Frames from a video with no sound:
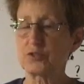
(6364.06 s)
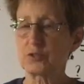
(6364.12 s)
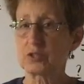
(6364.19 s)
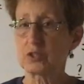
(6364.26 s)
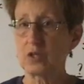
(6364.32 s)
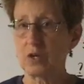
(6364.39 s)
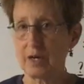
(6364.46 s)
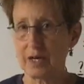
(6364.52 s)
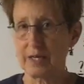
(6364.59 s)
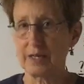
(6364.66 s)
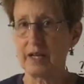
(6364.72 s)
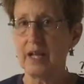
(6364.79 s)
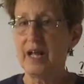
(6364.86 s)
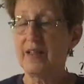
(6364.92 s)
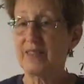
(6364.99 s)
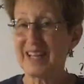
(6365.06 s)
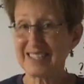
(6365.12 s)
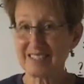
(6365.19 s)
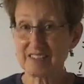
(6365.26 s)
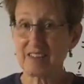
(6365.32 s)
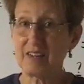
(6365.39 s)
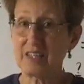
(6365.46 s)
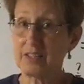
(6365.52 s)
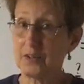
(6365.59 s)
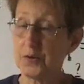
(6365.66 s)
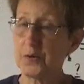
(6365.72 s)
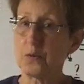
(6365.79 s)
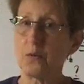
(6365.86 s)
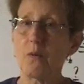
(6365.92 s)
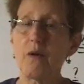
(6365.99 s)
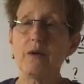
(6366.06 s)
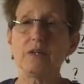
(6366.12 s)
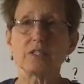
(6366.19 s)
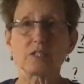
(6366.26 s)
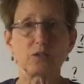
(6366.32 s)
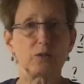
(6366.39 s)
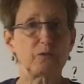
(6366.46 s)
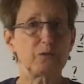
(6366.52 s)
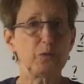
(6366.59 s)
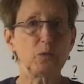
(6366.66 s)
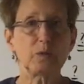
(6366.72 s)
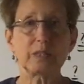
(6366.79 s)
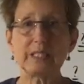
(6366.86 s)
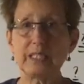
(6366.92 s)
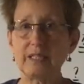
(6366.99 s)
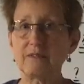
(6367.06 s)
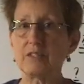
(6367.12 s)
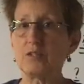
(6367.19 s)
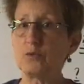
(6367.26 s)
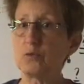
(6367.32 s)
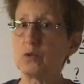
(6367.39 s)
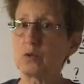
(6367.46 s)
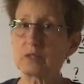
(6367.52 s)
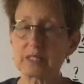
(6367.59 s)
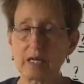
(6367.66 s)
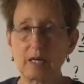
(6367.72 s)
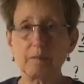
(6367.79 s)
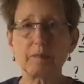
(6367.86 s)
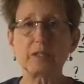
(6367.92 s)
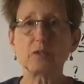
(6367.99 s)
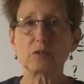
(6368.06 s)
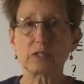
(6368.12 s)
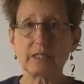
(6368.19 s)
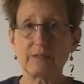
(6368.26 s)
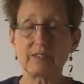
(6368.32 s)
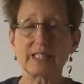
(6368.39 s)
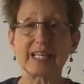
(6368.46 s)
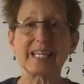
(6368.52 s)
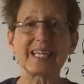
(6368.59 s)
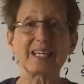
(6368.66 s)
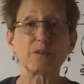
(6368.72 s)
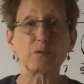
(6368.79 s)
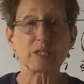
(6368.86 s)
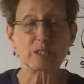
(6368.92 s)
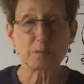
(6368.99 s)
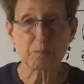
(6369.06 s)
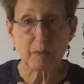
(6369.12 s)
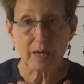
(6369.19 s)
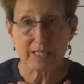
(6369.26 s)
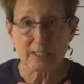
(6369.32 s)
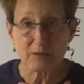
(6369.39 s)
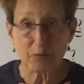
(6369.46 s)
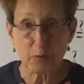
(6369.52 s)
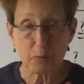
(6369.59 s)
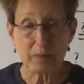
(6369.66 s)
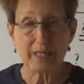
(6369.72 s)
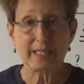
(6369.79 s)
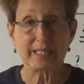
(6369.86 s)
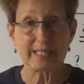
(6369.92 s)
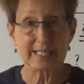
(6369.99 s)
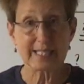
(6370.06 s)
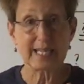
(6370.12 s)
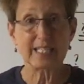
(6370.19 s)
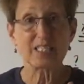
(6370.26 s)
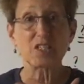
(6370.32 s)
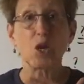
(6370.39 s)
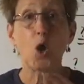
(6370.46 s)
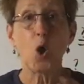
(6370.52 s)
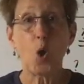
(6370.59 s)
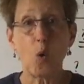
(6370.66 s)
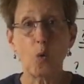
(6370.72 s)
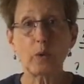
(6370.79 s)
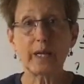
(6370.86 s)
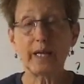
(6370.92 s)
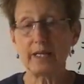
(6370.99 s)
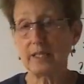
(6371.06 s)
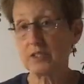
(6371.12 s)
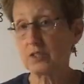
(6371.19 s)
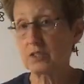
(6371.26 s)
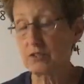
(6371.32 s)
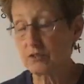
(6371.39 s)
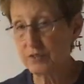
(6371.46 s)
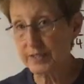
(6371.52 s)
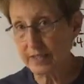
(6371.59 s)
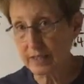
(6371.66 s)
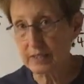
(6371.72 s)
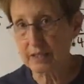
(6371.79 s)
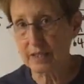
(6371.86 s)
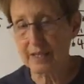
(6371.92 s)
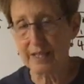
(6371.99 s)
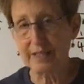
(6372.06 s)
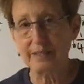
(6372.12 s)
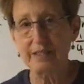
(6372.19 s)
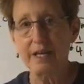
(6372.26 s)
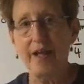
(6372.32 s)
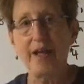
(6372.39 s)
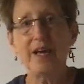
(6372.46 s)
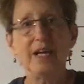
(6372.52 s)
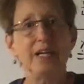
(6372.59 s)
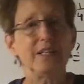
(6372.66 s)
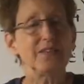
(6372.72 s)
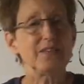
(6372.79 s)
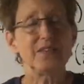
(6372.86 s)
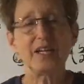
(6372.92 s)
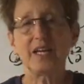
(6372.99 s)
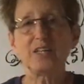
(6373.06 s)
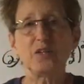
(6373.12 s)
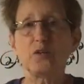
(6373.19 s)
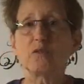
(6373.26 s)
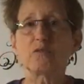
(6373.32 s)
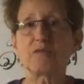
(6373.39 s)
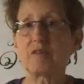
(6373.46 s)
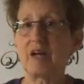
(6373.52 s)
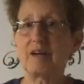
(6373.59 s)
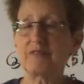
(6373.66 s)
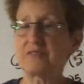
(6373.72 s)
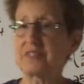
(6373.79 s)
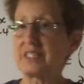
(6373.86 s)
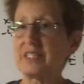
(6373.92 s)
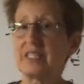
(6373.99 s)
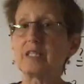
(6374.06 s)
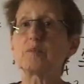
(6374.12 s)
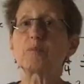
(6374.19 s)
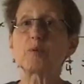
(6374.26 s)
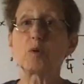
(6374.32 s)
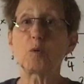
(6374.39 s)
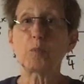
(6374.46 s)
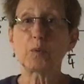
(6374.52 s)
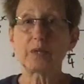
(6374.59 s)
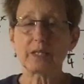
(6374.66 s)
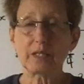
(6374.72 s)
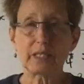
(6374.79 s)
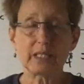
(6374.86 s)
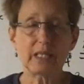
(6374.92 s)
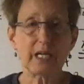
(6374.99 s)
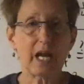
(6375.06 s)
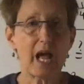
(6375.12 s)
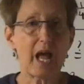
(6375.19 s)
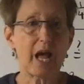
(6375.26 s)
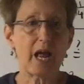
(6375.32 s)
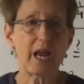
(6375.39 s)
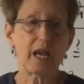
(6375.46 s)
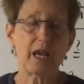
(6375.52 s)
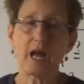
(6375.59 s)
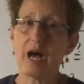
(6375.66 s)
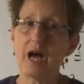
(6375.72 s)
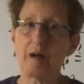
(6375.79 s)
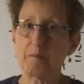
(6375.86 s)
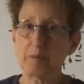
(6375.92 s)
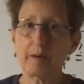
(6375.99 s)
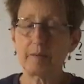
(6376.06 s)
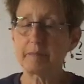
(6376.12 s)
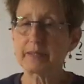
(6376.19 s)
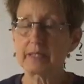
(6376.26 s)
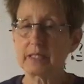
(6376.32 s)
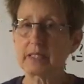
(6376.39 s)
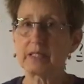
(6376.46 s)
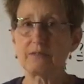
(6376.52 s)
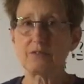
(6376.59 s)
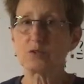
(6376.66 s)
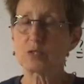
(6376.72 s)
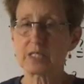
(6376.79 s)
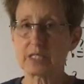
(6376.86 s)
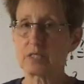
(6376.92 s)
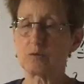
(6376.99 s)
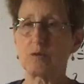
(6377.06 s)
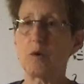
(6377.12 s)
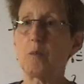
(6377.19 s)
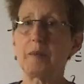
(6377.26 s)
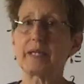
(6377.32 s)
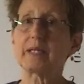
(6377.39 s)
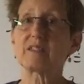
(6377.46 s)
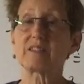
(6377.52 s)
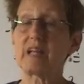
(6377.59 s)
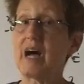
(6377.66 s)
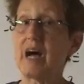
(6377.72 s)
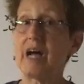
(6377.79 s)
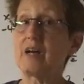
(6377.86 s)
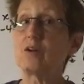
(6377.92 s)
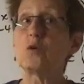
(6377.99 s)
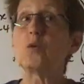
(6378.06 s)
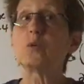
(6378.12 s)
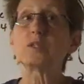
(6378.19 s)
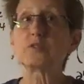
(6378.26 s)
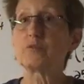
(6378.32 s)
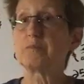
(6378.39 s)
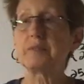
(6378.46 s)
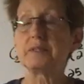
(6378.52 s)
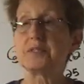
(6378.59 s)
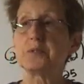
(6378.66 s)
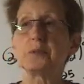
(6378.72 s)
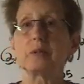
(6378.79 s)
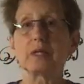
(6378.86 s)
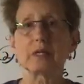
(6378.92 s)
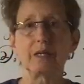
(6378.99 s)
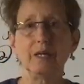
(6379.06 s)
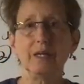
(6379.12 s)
you're gone. That's on you. So if you leave and you don't tell me you're leaving and get a response from me that says, okay, here's your deadline, then you've left inappropriately, and I'm probably going to give you a 0 because I don't know what you've been doing.